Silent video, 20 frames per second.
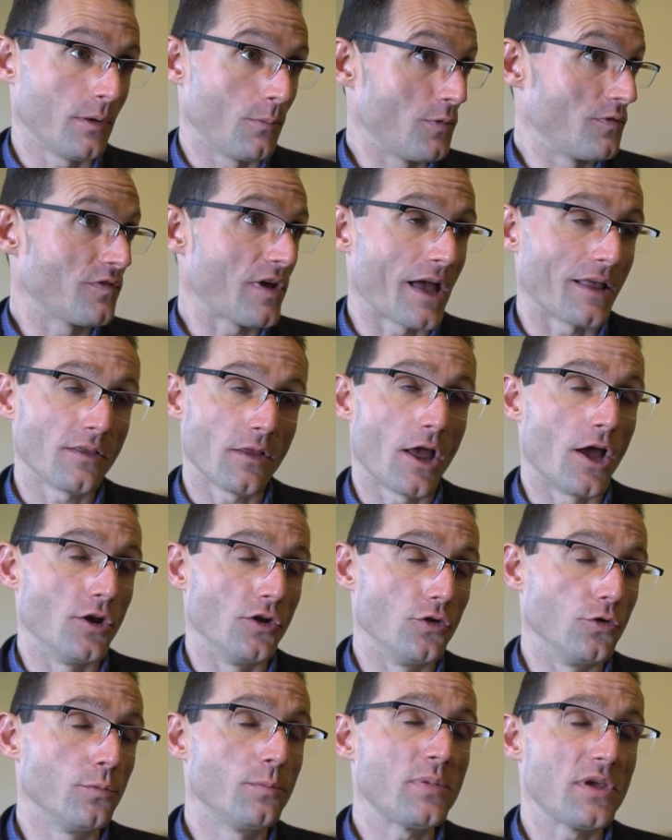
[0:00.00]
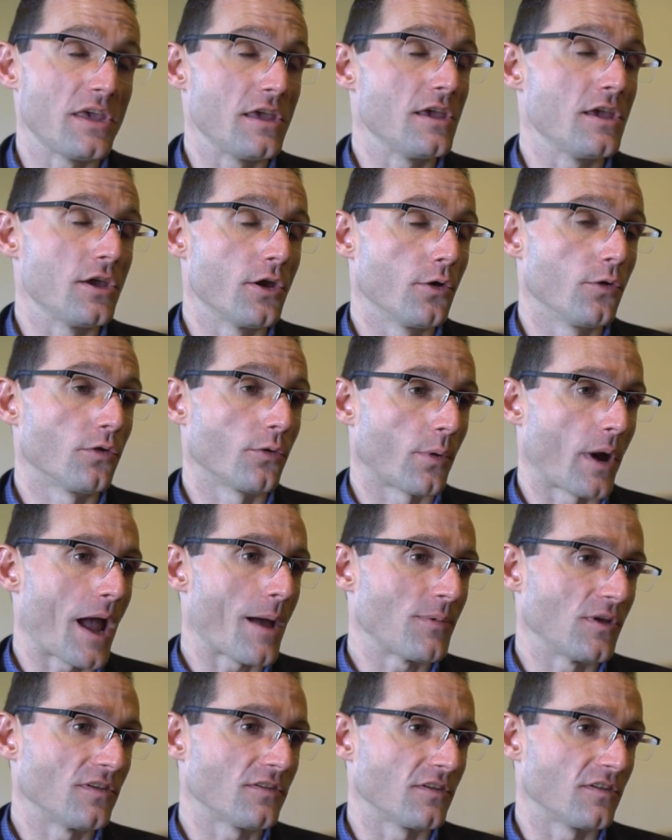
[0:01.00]
and we've got a new P E O, the
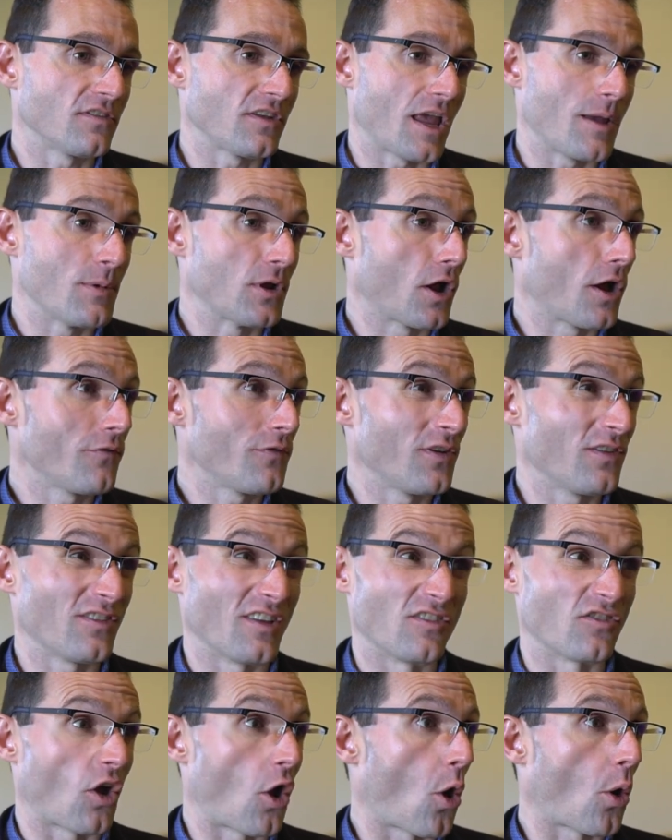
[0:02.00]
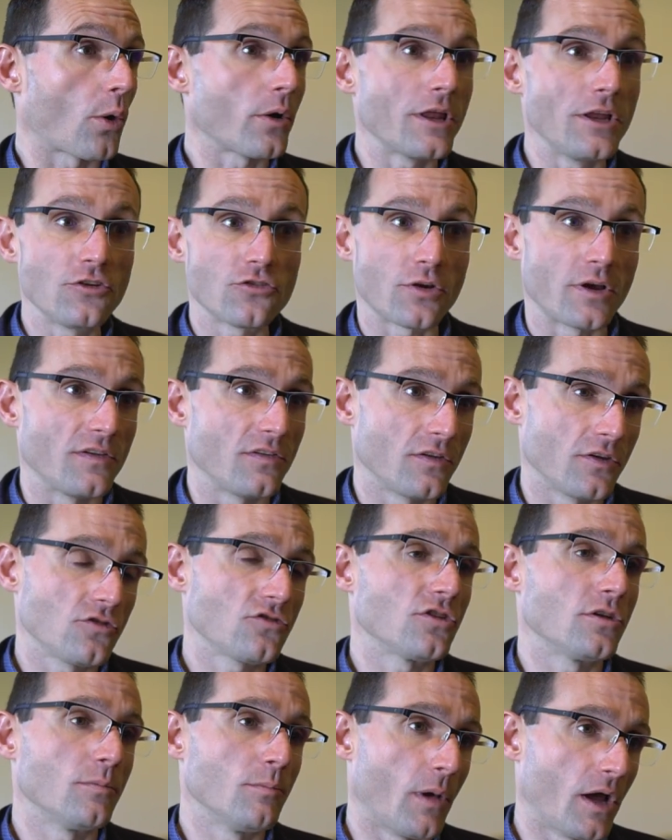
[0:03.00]
Rapid Sustainment Office, that's already
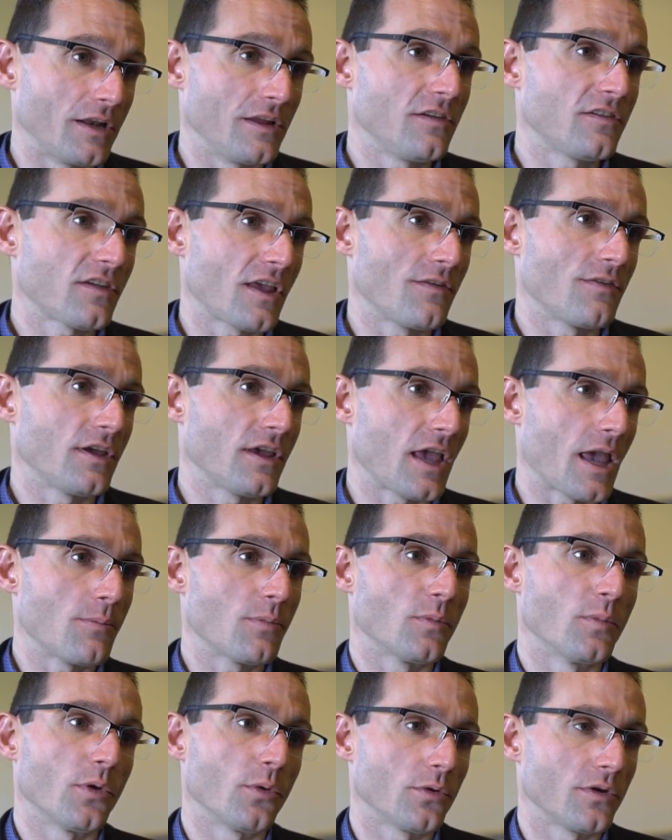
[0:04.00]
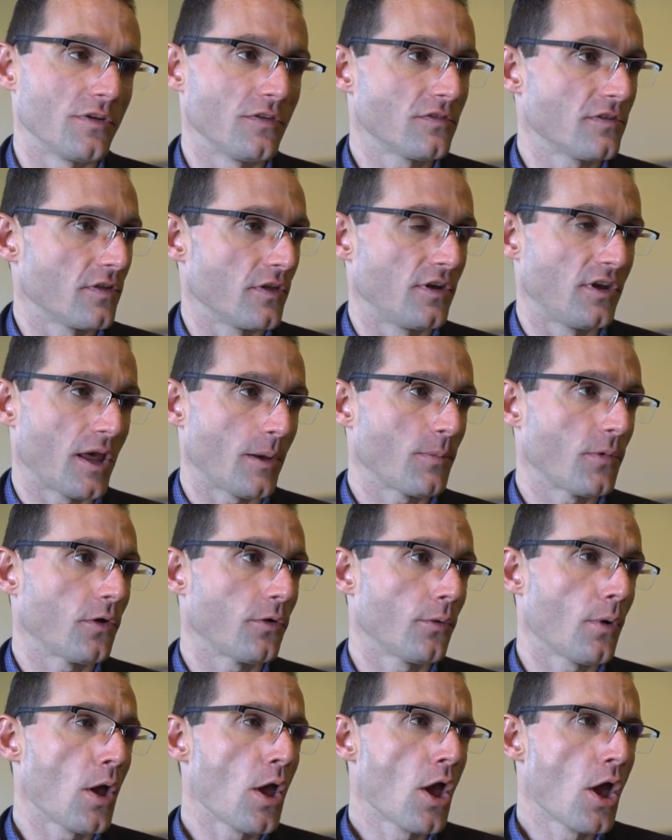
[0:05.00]
transitioned money-saving capabilities to the
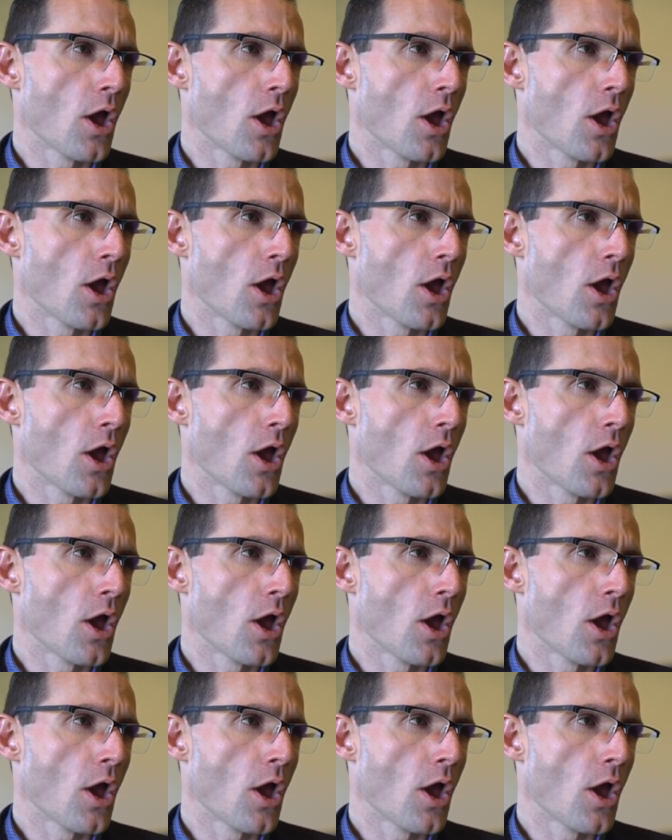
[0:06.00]
depot.